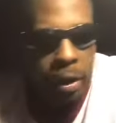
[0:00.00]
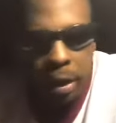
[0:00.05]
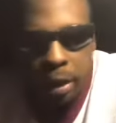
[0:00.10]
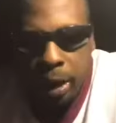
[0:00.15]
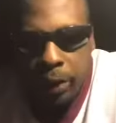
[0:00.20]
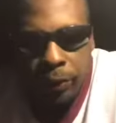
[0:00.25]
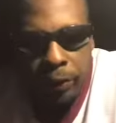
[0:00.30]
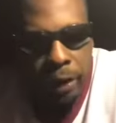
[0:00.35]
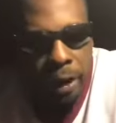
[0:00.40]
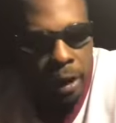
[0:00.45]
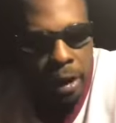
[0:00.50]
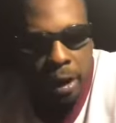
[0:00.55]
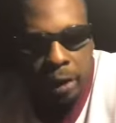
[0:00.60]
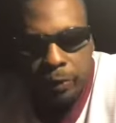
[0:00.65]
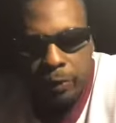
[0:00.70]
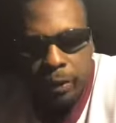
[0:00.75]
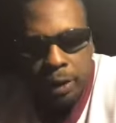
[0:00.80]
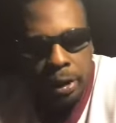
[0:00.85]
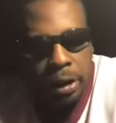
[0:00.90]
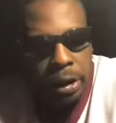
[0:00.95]
covering
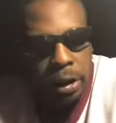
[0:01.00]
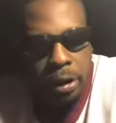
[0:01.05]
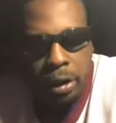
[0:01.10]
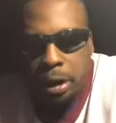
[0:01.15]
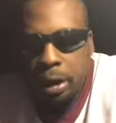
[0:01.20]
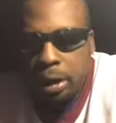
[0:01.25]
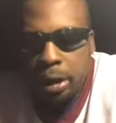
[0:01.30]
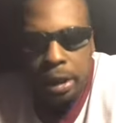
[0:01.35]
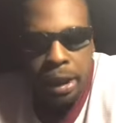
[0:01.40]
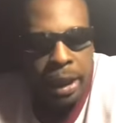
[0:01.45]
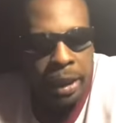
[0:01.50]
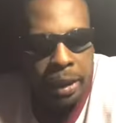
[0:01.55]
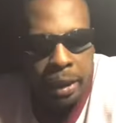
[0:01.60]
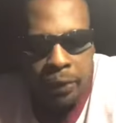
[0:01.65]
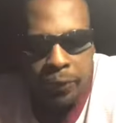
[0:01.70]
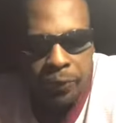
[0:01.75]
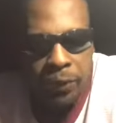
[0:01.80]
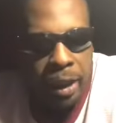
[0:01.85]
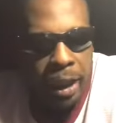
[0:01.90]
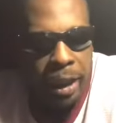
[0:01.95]
coverage. He's
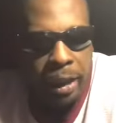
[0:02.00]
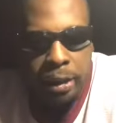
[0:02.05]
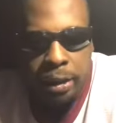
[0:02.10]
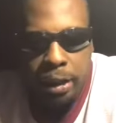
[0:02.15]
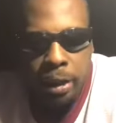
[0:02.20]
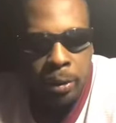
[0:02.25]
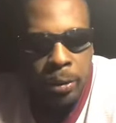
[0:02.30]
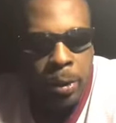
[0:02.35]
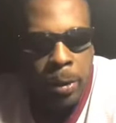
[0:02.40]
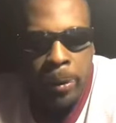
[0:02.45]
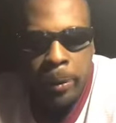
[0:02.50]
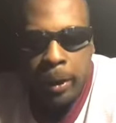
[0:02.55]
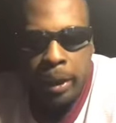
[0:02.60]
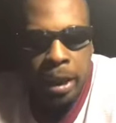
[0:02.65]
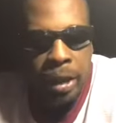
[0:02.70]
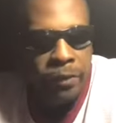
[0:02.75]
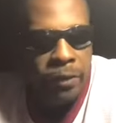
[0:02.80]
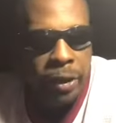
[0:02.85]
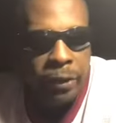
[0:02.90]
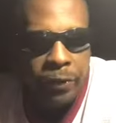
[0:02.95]
lightning fast, so
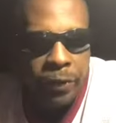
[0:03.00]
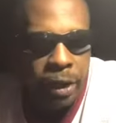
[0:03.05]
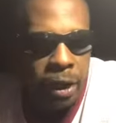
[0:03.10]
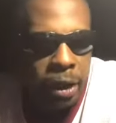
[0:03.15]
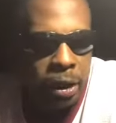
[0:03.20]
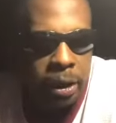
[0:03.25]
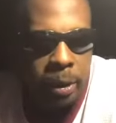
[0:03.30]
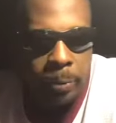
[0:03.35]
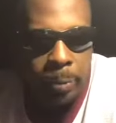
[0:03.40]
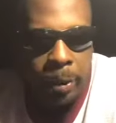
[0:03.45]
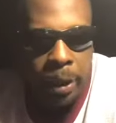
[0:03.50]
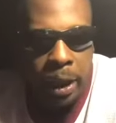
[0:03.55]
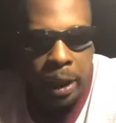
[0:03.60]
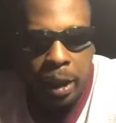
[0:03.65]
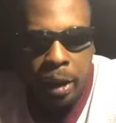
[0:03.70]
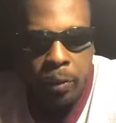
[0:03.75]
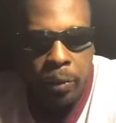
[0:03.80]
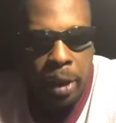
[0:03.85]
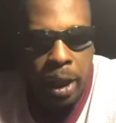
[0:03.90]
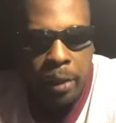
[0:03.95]
even if he isn't
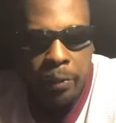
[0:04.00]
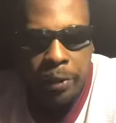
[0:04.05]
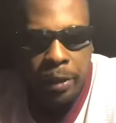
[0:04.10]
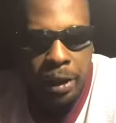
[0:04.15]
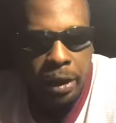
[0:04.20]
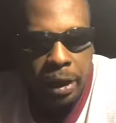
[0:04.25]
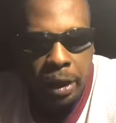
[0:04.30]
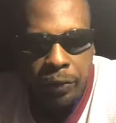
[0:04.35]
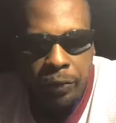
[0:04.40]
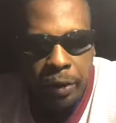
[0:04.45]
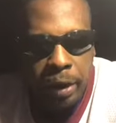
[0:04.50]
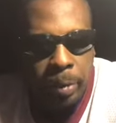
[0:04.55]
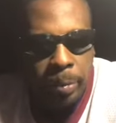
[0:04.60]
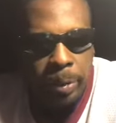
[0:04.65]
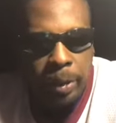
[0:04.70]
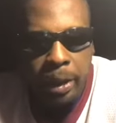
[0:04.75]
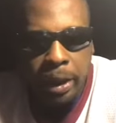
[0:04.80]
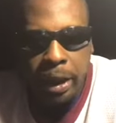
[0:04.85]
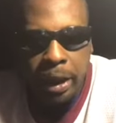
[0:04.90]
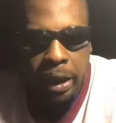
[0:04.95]
playing at wide receiver in the
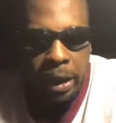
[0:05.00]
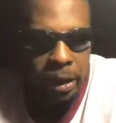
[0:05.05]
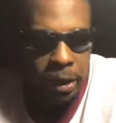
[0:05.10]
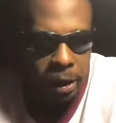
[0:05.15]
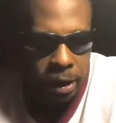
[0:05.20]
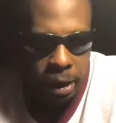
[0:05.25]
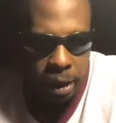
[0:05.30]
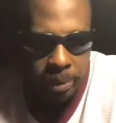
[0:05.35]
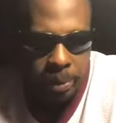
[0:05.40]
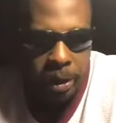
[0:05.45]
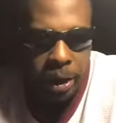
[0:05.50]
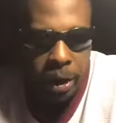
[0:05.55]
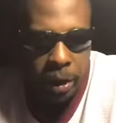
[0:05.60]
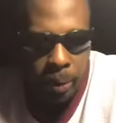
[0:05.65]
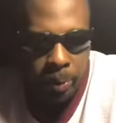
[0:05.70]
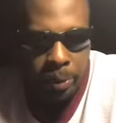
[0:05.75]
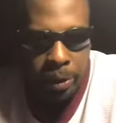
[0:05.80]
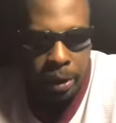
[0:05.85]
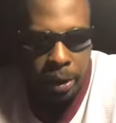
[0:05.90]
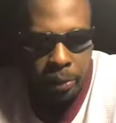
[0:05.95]
beginning, he's going to be
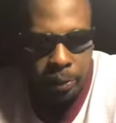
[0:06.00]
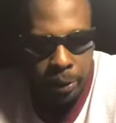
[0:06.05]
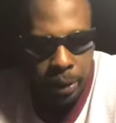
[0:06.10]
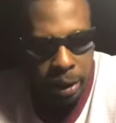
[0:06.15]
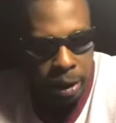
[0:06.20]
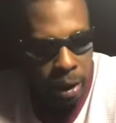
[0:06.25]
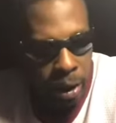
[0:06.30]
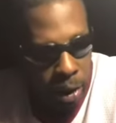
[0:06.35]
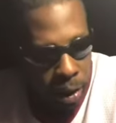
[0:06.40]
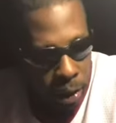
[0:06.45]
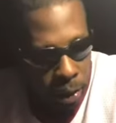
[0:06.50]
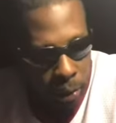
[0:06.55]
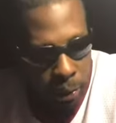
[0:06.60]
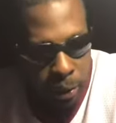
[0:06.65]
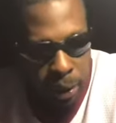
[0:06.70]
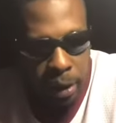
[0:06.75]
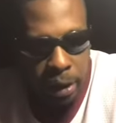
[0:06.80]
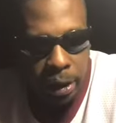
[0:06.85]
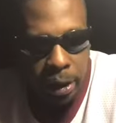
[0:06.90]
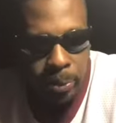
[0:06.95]
helping us with
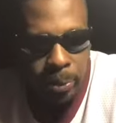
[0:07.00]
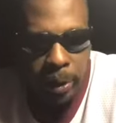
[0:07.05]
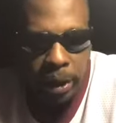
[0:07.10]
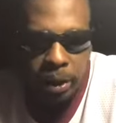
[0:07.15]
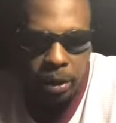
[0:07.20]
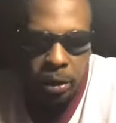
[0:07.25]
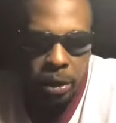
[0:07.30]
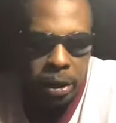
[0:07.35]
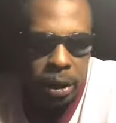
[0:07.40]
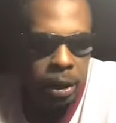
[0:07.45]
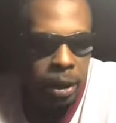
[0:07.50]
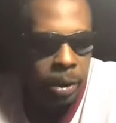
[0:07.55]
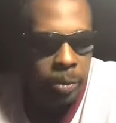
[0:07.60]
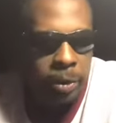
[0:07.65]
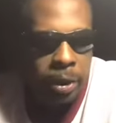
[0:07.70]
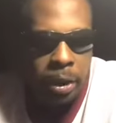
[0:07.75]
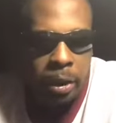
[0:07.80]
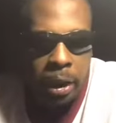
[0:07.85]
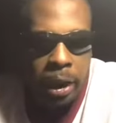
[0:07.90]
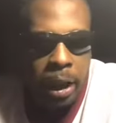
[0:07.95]
in special
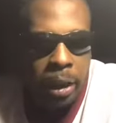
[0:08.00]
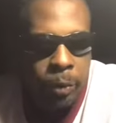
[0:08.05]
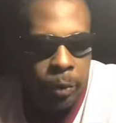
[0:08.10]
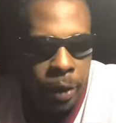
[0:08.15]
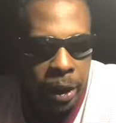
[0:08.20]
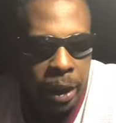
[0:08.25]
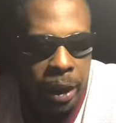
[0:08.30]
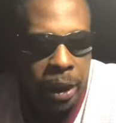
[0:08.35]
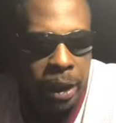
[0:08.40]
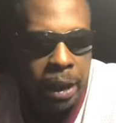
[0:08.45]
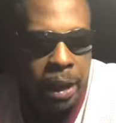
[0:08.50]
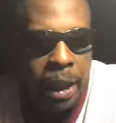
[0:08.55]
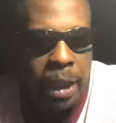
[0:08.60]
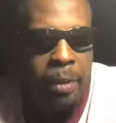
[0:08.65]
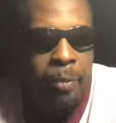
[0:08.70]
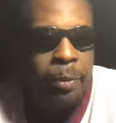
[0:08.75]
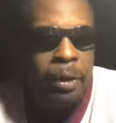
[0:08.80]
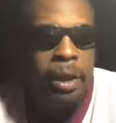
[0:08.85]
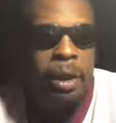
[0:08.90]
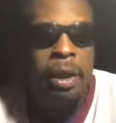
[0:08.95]
teams, and we need
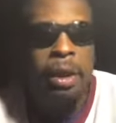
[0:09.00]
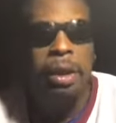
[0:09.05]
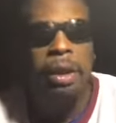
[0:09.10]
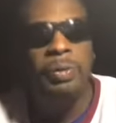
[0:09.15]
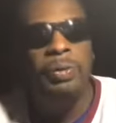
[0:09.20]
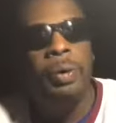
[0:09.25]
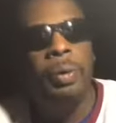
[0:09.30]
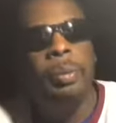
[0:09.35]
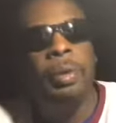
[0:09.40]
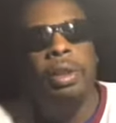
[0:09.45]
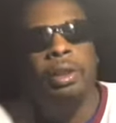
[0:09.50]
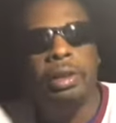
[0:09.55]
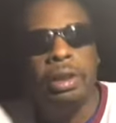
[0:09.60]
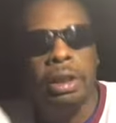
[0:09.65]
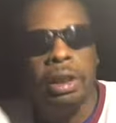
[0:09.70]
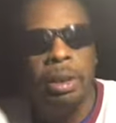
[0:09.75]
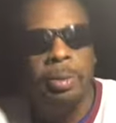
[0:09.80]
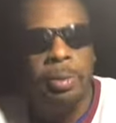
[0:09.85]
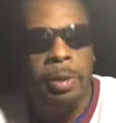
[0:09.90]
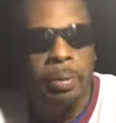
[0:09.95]
that. We need this football
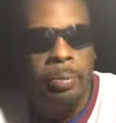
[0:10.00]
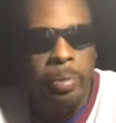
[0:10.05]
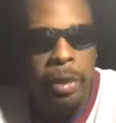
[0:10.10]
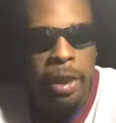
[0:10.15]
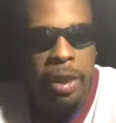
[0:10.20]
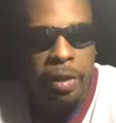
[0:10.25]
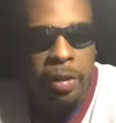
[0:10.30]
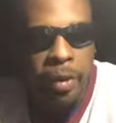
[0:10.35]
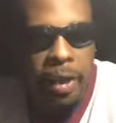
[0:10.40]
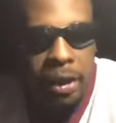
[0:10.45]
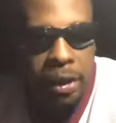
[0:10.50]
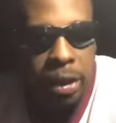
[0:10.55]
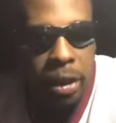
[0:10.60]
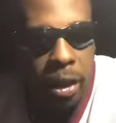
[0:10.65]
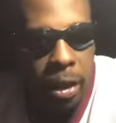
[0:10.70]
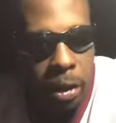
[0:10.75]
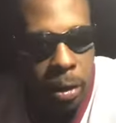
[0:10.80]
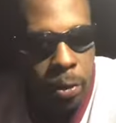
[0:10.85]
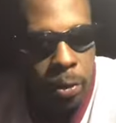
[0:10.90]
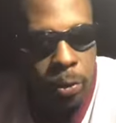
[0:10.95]
team to be better as a
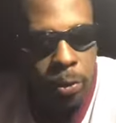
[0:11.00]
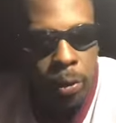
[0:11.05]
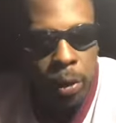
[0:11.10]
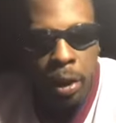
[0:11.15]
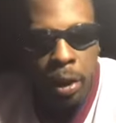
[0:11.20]
whole.